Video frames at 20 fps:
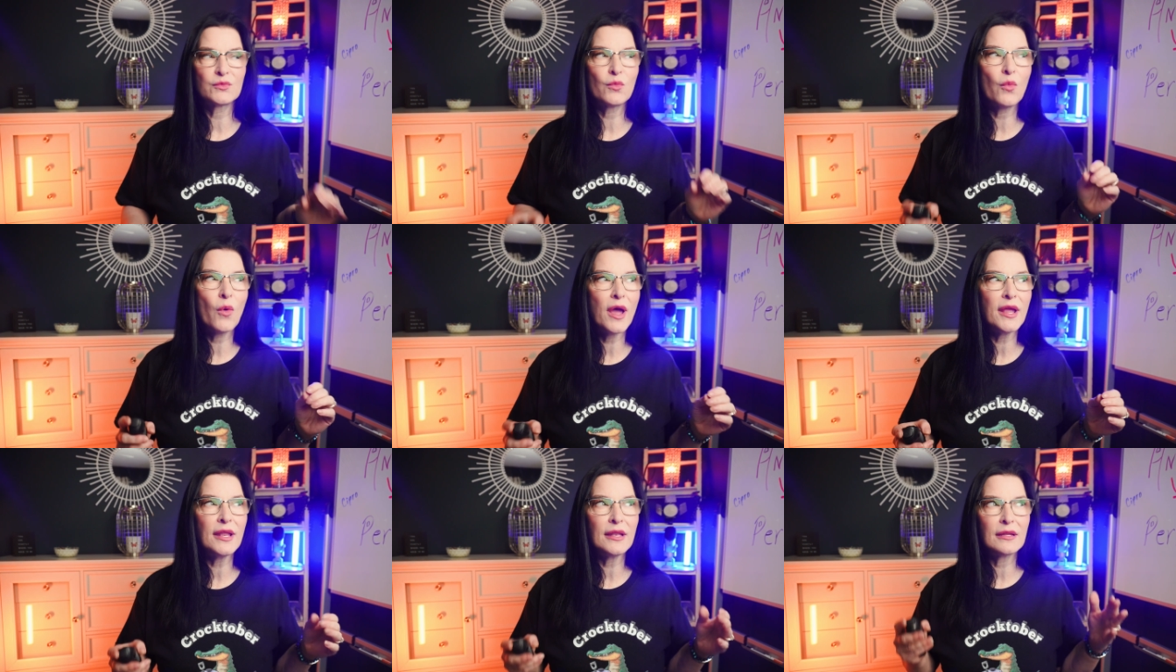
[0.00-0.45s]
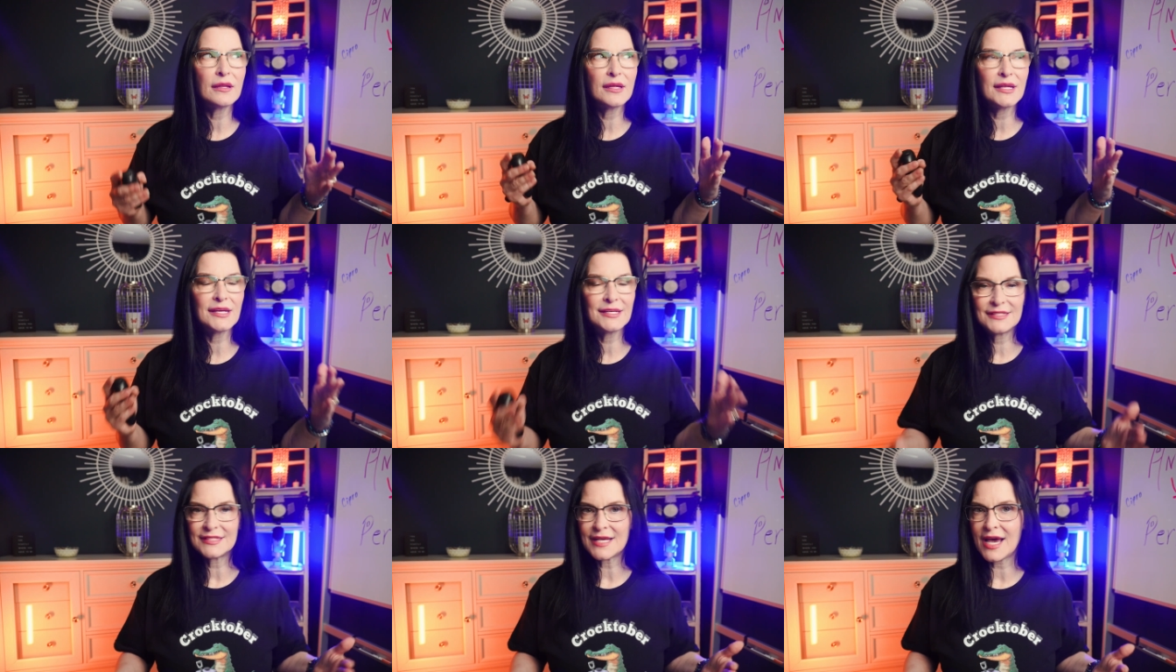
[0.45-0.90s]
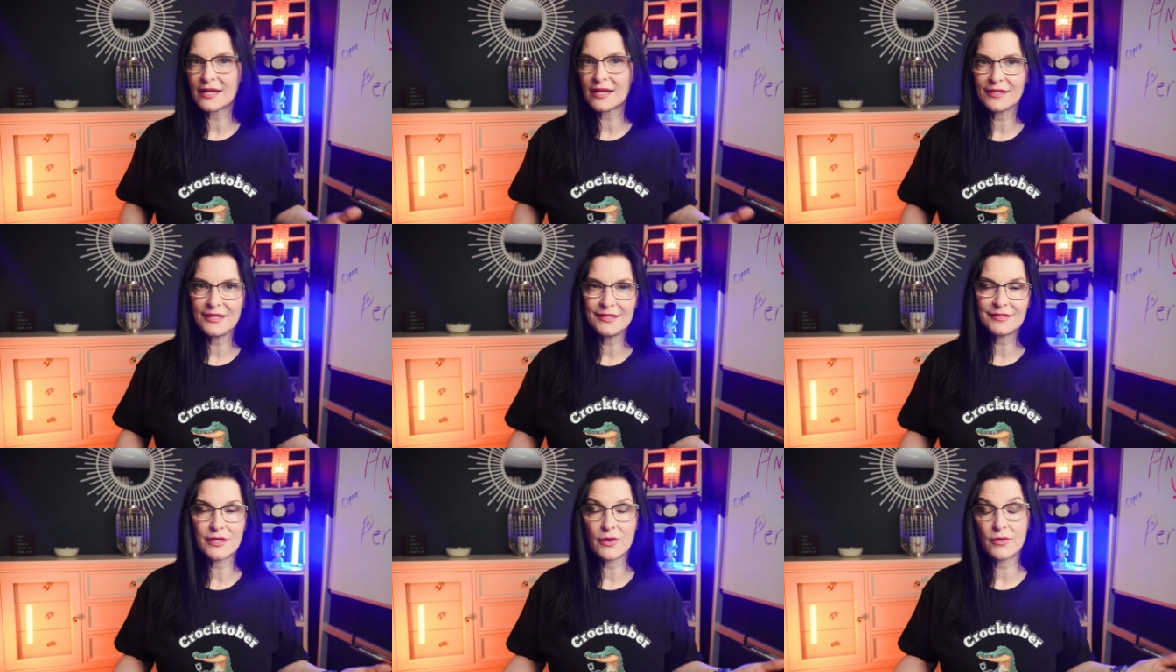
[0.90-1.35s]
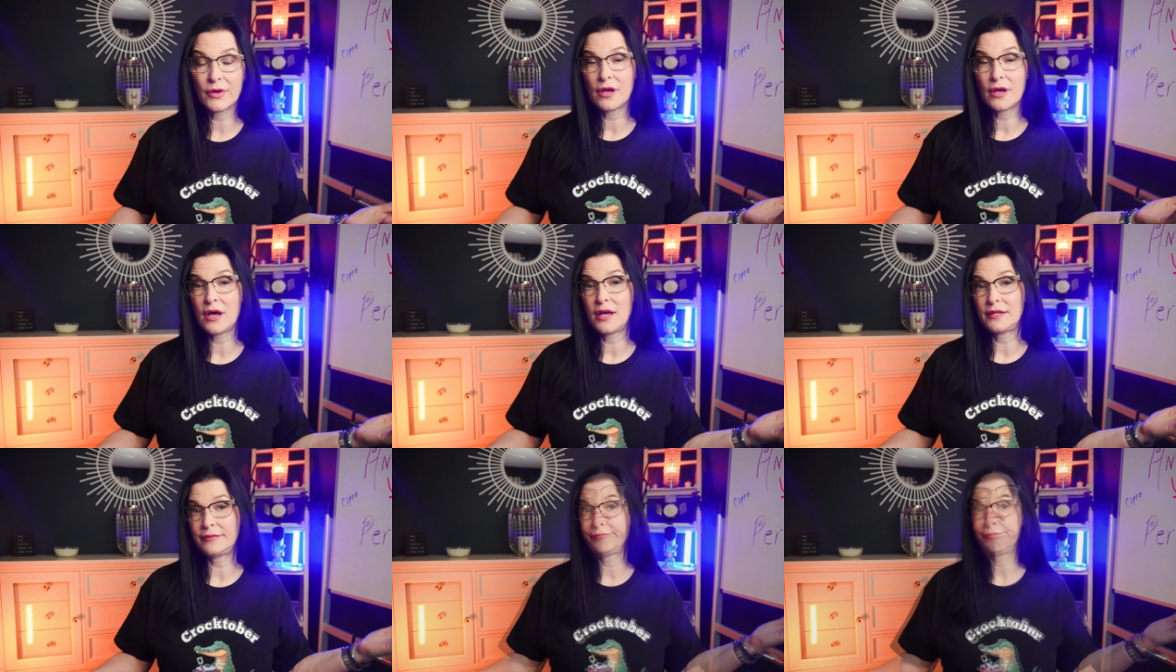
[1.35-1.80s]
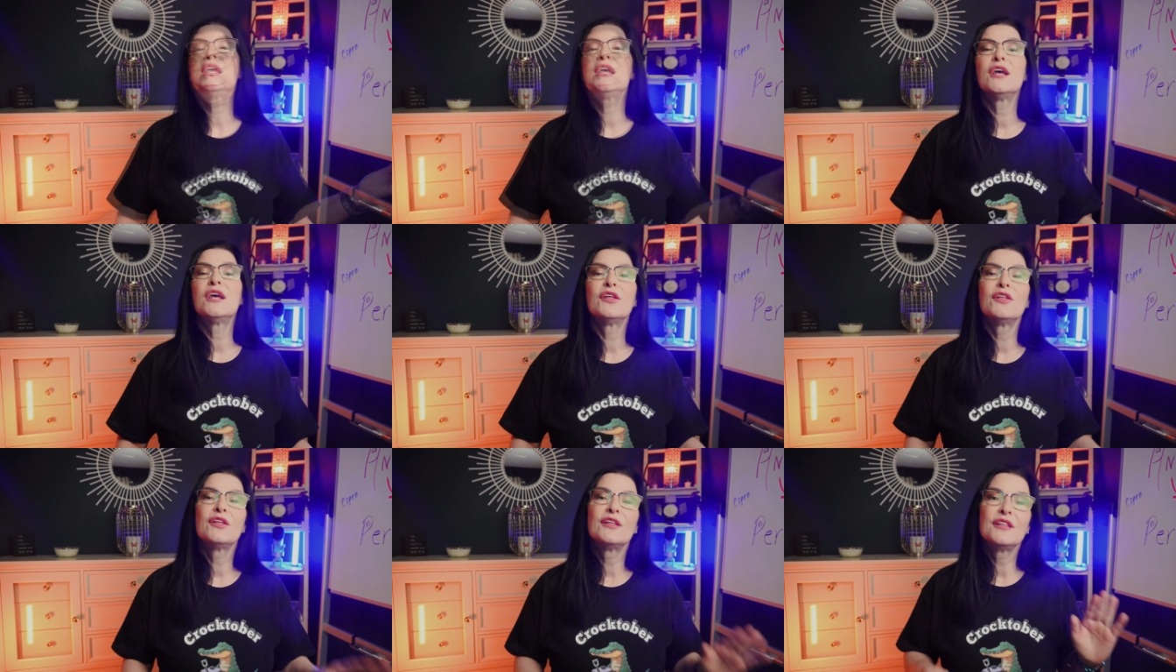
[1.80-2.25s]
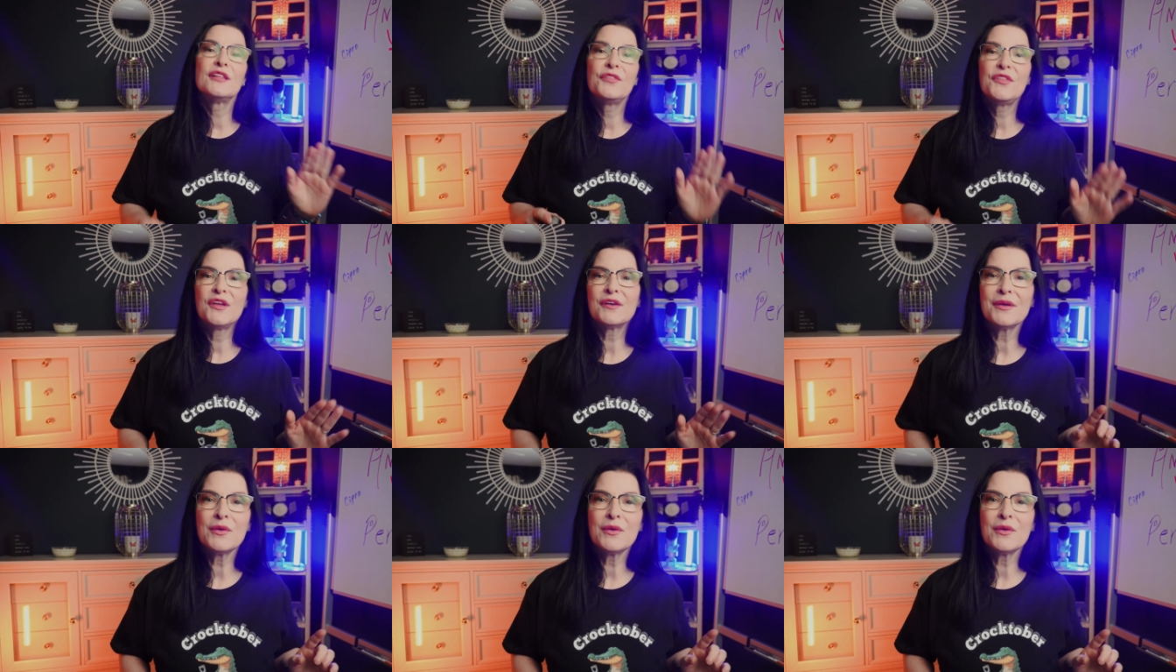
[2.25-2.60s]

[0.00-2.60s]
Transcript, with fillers: What exactly is going on? Theory